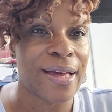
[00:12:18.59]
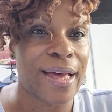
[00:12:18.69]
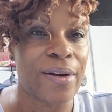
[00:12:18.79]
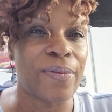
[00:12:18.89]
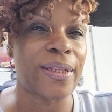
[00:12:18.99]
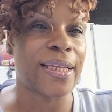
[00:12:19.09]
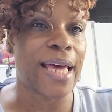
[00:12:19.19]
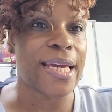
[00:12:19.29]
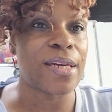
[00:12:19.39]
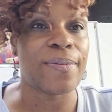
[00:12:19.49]
I don't really
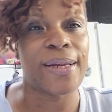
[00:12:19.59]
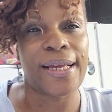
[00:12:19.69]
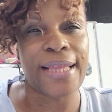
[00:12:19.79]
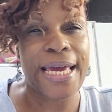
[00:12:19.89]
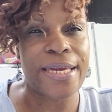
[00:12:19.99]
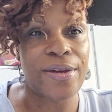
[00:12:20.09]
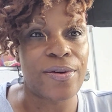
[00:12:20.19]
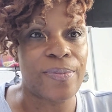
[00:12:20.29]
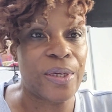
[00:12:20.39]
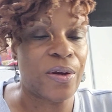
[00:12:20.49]
like you, but I like
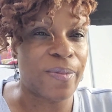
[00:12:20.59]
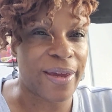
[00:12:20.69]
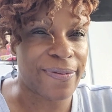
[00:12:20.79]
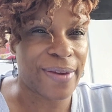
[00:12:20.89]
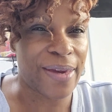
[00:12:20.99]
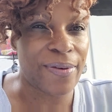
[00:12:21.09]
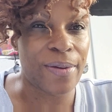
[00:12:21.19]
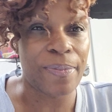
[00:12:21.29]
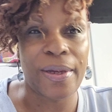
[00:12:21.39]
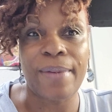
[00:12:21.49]
you, but you're my
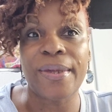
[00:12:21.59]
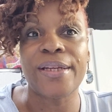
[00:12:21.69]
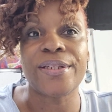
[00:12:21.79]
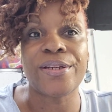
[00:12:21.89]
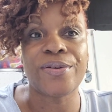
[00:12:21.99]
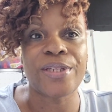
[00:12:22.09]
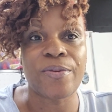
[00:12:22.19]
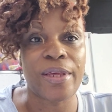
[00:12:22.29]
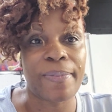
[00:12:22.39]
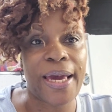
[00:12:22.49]
favorite, but I'm going to seduce you
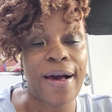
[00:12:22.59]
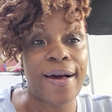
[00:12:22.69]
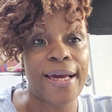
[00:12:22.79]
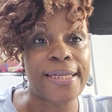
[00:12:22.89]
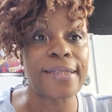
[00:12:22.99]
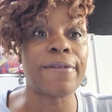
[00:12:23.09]
with my eyes.